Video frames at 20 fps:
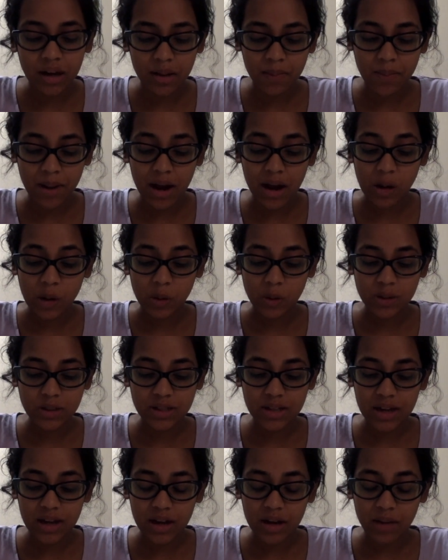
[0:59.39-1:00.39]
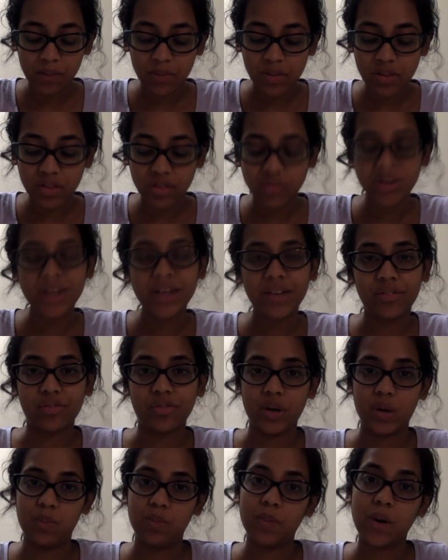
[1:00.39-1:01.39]
about the 3
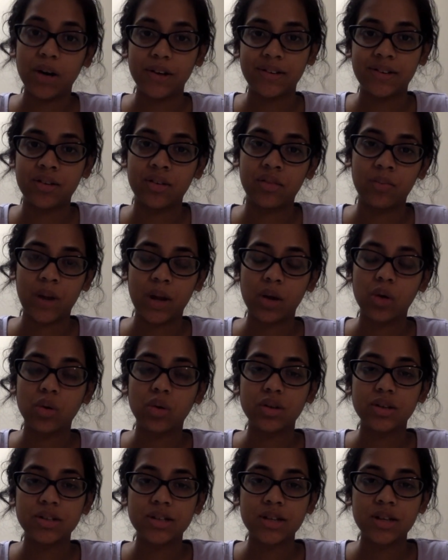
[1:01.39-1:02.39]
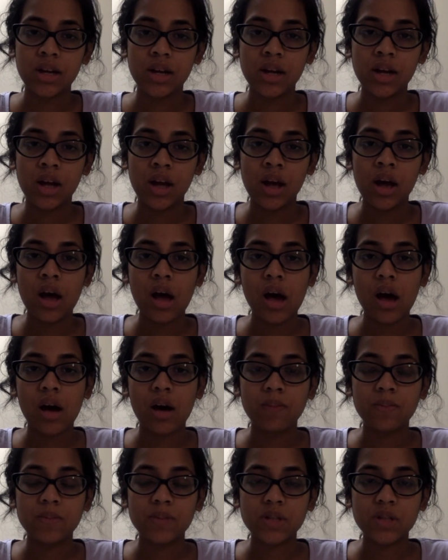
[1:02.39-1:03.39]
different parts of my course.
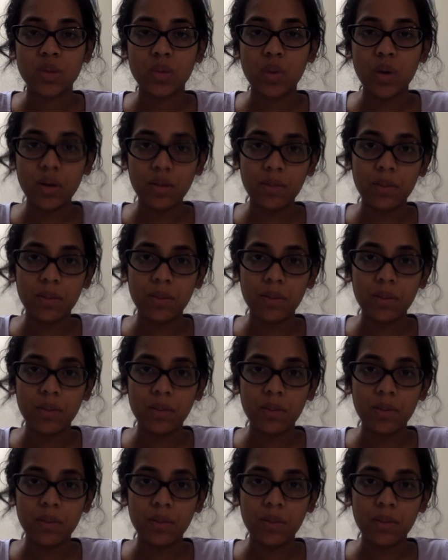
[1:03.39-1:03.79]
So one